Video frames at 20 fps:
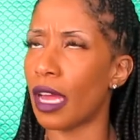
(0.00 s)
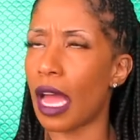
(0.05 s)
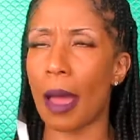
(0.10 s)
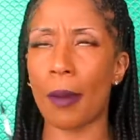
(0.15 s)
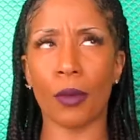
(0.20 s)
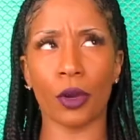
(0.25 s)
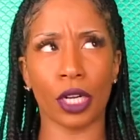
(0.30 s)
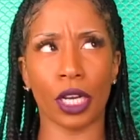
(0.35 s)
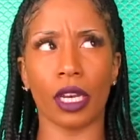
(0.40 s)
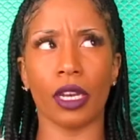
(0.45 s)

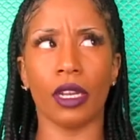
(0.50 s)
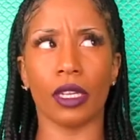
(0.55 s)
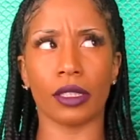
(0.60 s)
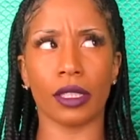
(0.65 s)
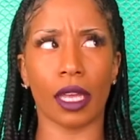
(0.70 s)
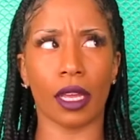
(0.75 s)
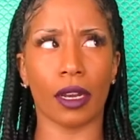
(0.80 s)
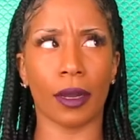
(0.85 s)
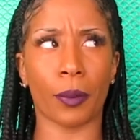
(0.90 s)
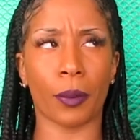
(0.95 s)
I'm gonna
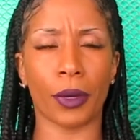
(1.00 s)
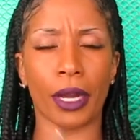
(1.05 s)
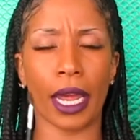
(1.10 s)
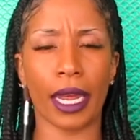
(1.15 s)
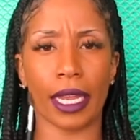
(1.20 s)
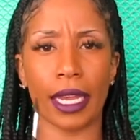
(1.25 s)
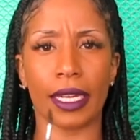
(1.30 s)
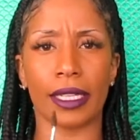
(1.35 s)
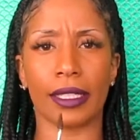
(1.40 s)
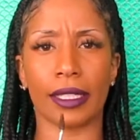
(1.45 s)
look that up when
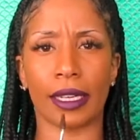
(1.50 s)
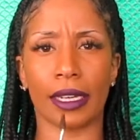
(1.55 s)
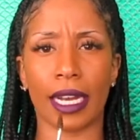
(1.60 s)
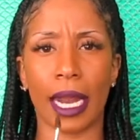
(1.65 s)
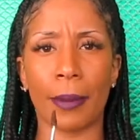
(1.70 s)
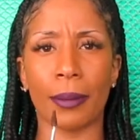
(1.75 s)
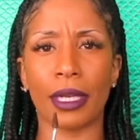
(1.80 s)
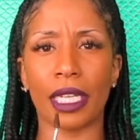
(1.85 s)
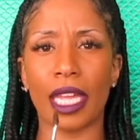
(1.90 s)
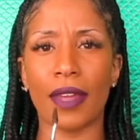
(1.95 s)
I get
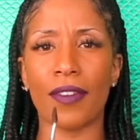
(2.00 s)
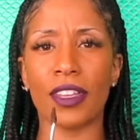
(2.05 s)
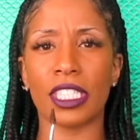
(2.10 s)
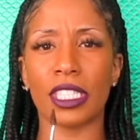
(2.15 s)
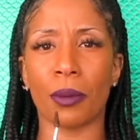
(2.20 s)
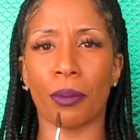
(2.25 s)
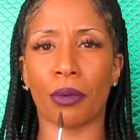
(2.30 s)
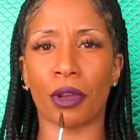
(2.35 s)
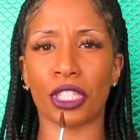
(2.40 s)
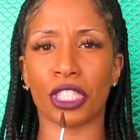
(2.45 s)
done. I believe
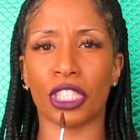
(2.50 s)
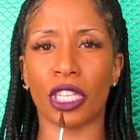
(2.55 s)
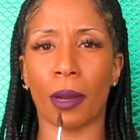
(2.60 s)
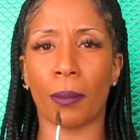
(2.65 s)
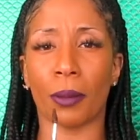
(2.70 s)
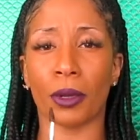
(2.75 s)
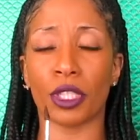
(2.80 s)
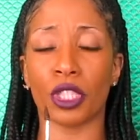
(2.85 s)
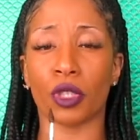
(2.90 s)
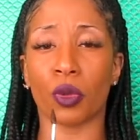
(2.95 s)
it's the brush
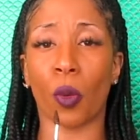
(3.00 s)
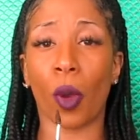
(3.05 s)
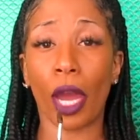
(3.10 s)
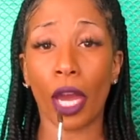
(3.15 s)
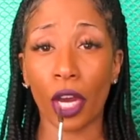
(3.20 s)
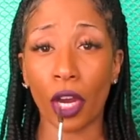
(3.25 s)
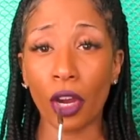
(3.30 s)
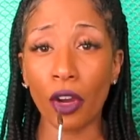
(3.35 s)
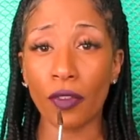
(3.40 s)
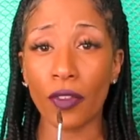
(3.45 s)
number
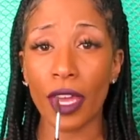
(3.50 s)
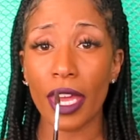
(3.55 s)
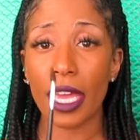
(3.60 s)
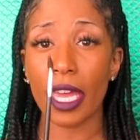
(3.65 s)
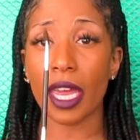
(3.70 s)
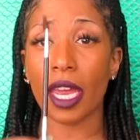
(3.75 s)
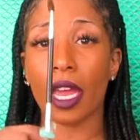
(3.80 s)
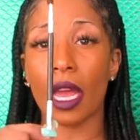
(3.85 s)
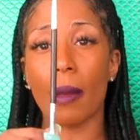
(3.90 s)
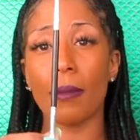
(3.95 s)
12.
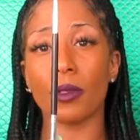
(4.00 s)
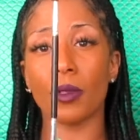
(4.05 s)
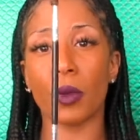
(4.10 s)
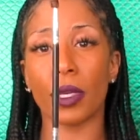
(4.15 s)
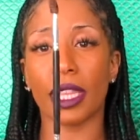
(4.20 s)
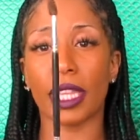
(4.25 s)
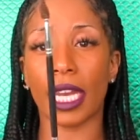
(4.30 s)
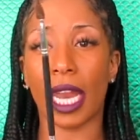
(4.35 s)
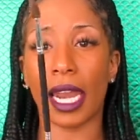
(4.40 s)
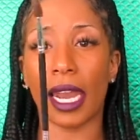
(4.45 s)
It comes
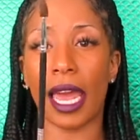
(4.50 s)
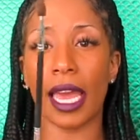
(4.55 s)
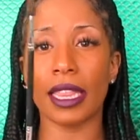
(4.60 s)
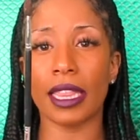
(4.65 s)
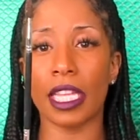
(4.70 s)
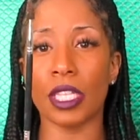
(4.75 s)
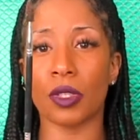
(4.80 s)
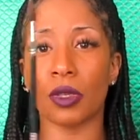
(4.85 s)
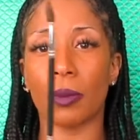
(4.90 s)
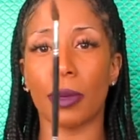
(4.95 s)
with it. I
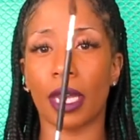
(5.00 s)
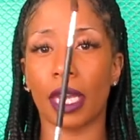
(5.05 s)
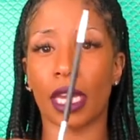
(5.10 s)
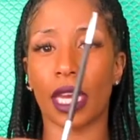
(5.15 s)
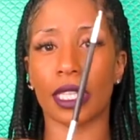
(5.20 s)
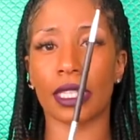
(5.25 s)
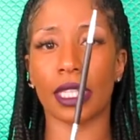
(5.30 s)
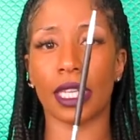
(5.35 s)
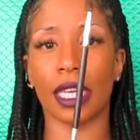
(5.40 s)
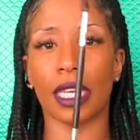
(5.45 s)
like this one
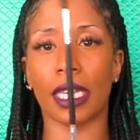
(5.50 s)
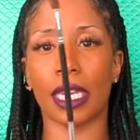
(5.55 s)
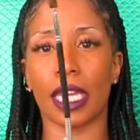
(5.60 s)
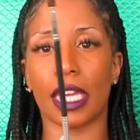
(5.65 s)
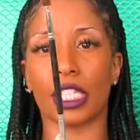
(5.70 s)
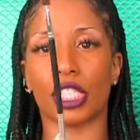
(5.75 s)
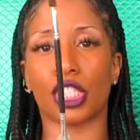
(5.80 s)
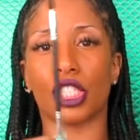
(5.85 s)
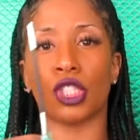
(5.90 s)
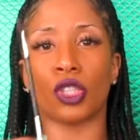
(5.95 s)
because it
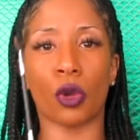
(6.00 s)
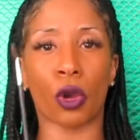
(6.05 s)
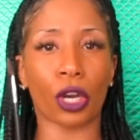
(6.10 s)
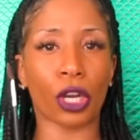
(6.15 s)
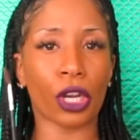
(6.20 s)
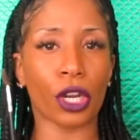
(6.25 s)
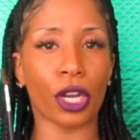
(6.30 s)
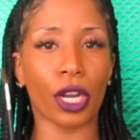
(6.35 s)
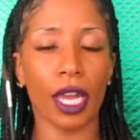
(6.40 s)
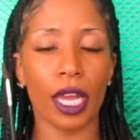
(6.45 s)
is
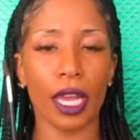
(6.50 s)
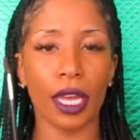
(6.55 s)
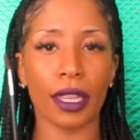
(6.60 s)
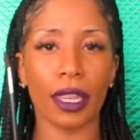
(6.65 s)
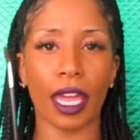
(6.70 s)
shorter.